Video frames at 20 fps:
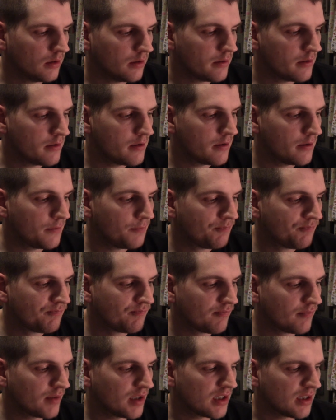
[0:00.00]
Yeah,
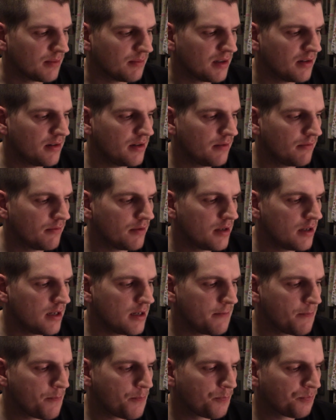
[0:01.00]
that's about it
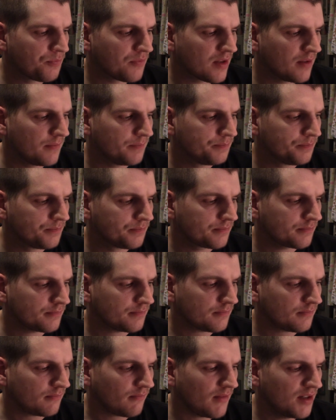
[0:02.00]
really
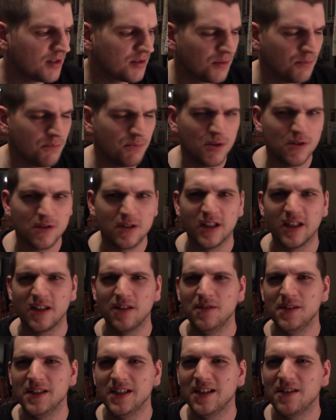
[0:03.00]
some bullshit
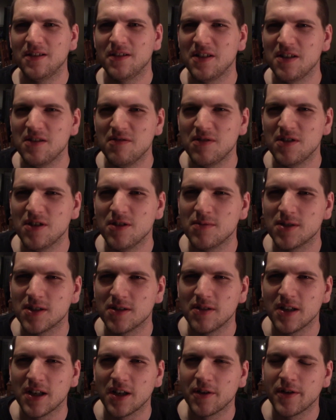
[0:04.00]
going down. YouTube's
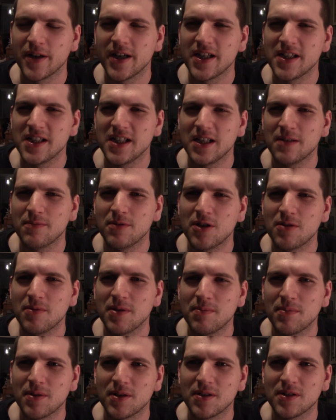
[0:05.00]
going crazy at the
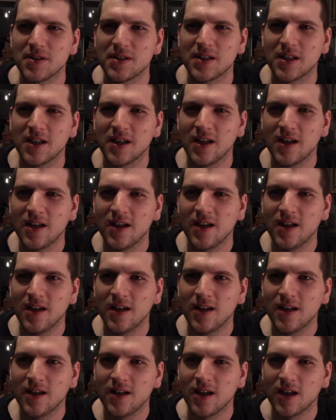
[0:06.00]
moment because
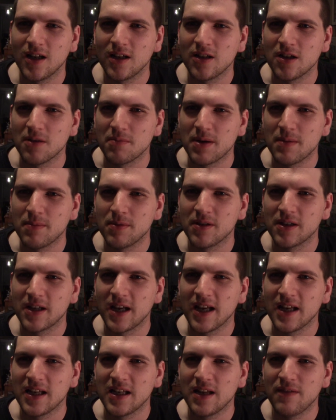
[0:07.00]
a lot of people are
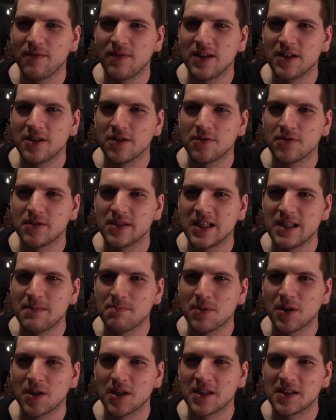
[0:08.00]
getting their videos
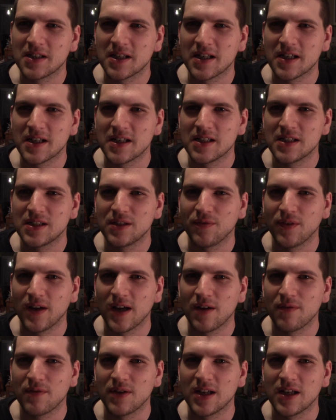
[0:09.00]
demonetized for
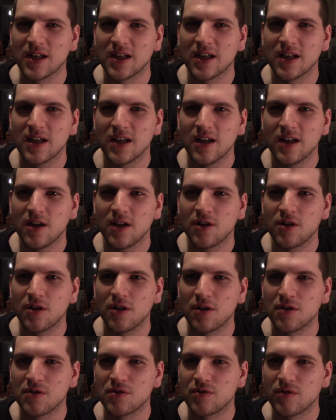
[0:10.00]
having
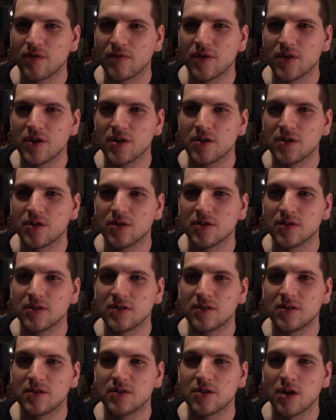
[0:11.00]
controversial
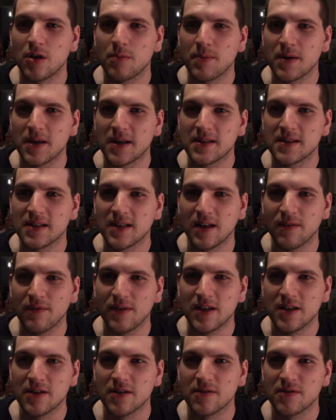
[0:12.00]
topics in their
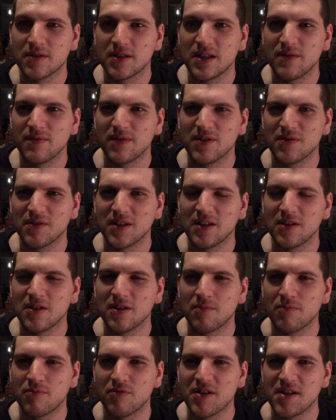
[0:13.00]
videos, even though they're
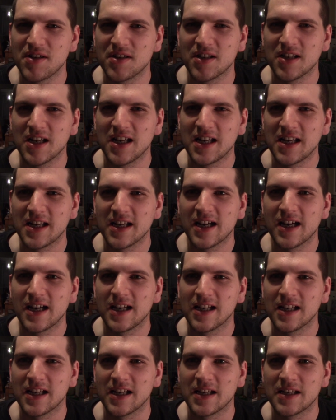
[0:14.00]
not breaching any
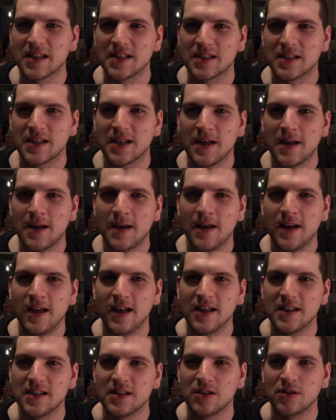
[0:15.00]
guidelines.
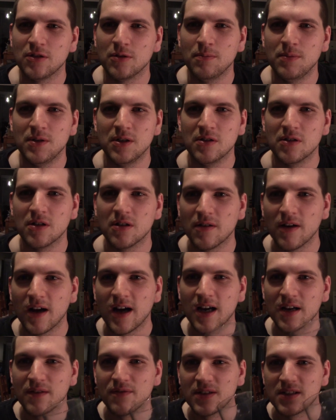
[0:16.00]
It's dubbed not
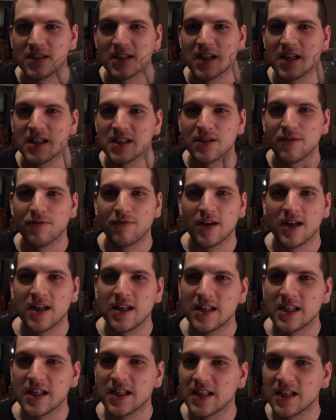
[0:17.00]
advertiser
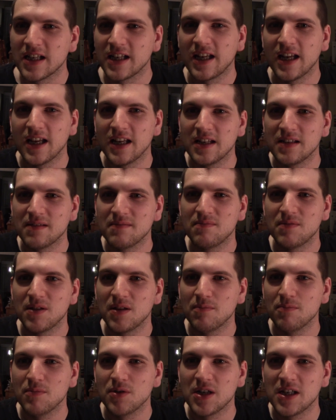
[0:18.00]
friendly, and they're getting
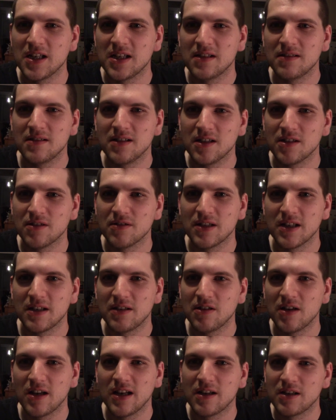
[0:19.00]
the money. You know, they're
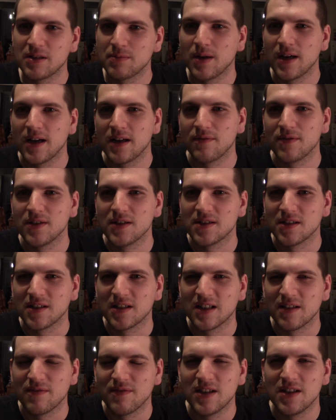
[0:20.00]
not allowed to put adverts on
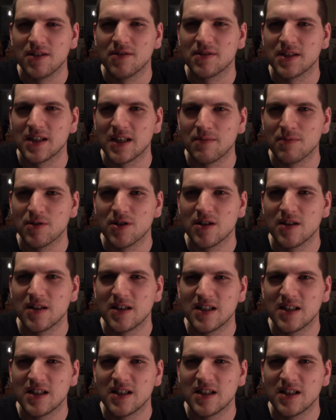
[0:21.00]
their videos anymore.